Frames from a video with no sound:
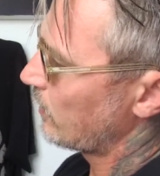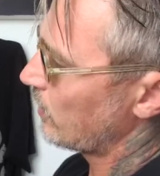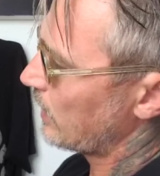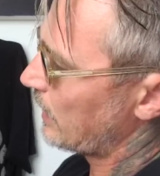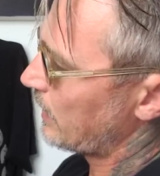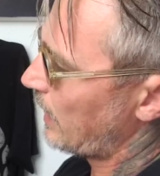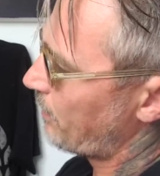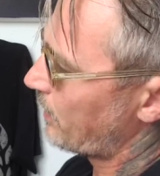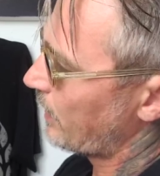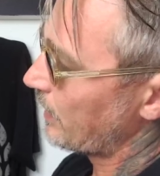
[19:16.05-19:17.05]
You tighten it
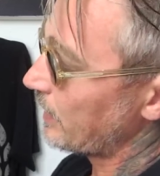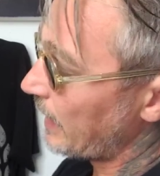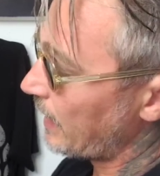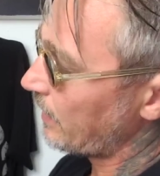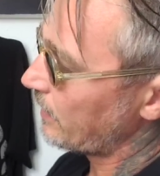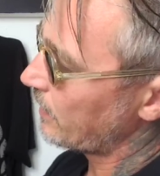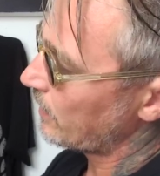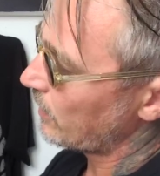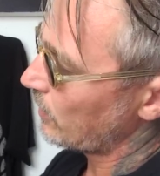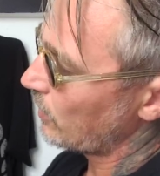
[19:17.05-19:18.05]
up. Then
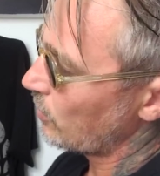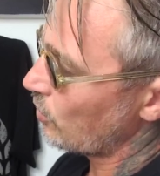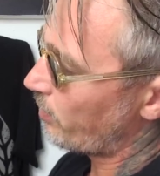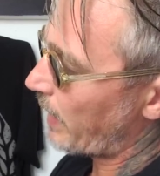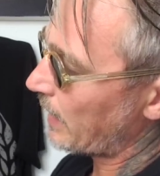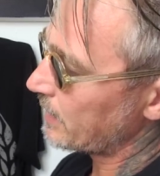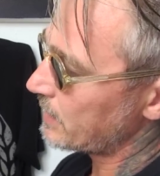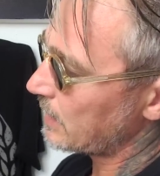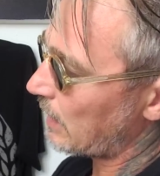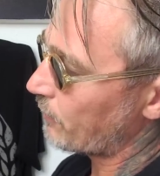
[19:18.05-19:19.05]
you bag the
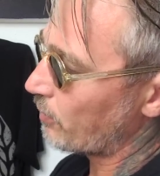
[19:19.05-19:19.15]
stuff.